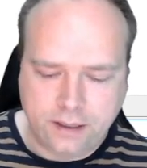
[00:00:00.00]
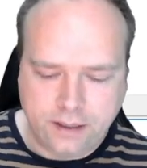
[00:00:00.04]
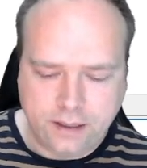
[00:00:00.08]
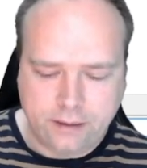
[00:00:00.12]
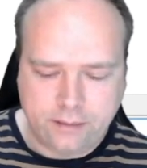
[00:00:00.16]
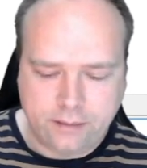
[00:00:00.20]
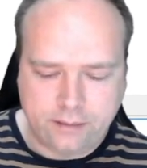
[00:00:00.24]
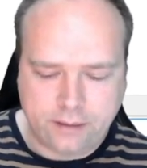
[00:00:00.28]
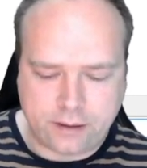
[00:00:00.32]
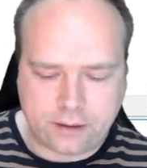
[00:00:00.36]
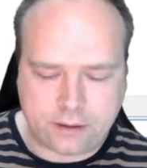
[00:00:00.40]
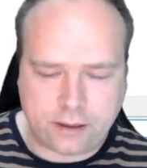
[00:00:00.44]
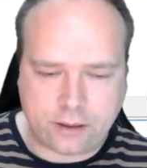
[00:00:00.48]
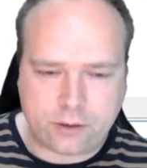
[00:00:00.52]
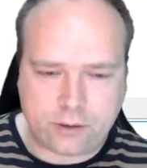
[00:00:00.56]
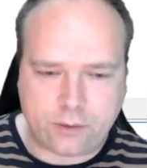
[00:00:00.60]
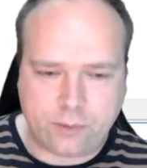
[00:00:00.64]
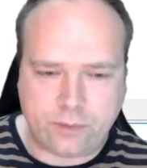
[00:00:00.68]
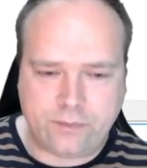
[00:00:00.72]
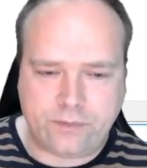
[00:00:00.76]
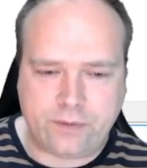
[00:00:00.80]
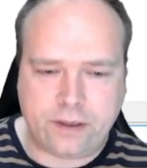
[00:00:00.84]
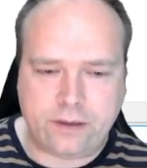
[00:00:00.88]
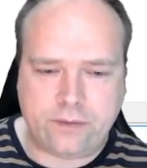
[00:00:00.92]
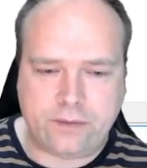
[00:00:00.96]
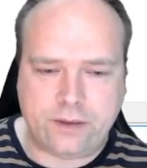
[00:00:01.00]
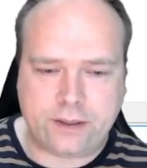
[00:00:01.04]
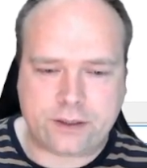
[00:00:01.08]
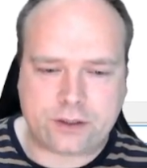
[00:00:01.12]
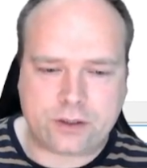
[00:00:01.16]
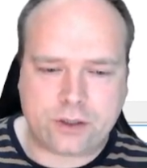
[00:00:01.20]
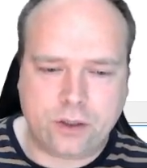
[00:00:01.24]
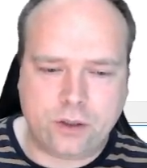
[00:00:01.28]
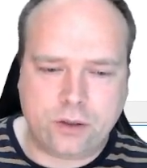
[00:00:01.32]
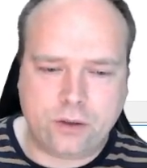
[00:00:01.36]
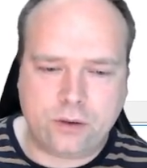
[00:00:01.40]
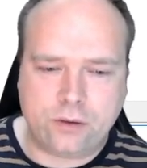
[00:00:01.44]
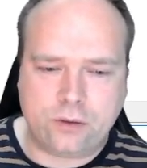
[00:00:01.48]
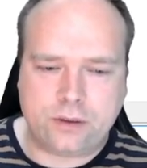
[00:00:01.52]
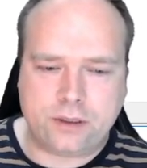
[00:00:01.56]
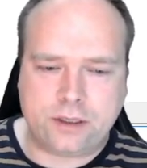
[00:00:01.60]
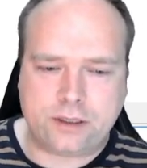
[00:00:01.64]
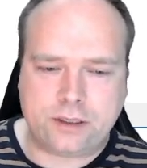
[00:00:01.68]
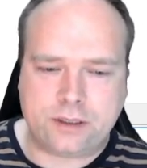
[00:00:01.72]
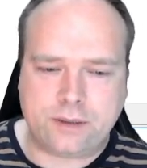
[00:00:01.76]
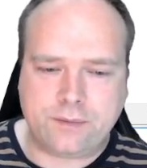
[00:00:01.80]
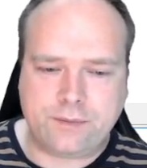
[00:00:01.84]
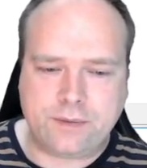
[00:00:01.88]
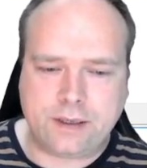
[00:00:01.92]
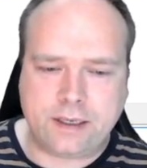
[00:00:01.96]
There could be VS Code
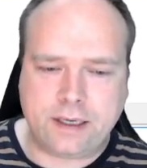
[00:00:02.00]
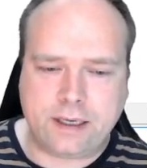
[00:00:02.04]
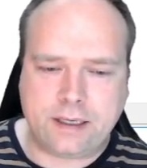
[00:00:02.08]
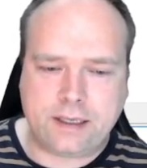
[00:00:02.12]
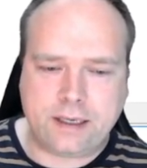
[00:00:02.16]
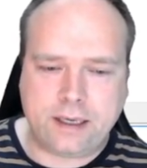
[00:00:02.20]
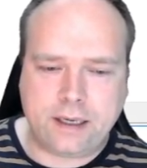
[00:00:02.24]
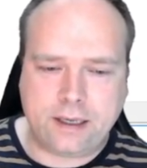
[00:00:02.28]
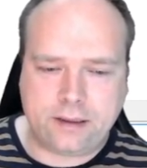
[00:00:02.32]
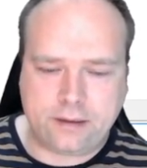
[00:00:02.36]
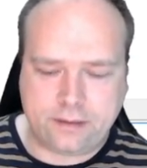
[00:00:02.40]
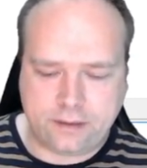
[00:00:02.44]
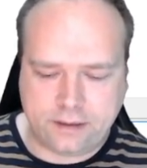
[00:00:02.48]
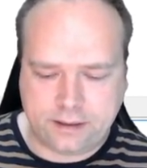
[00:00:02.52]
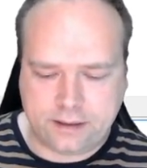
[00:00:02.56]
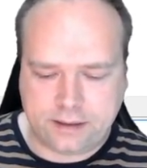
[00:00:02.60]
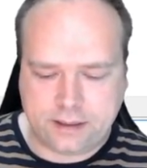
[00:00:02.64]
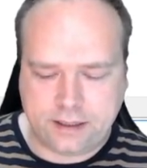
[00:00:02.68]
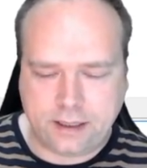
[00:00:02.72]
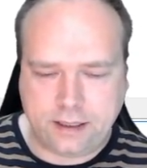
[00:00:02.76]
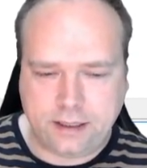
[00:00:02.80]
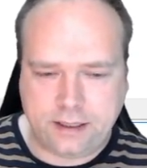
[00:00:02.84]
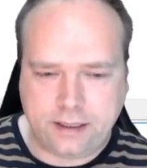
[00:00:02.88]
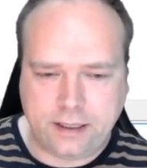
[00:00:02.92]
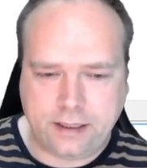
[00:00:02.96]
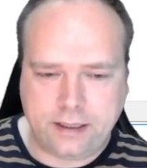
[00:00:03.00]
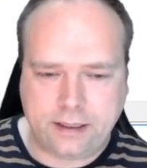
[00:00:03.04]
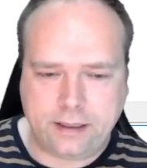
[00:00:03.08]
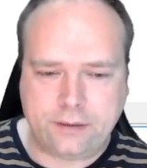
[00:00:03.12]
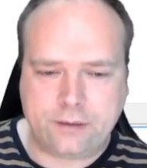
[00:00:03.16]
or something like that, or IntelliJ.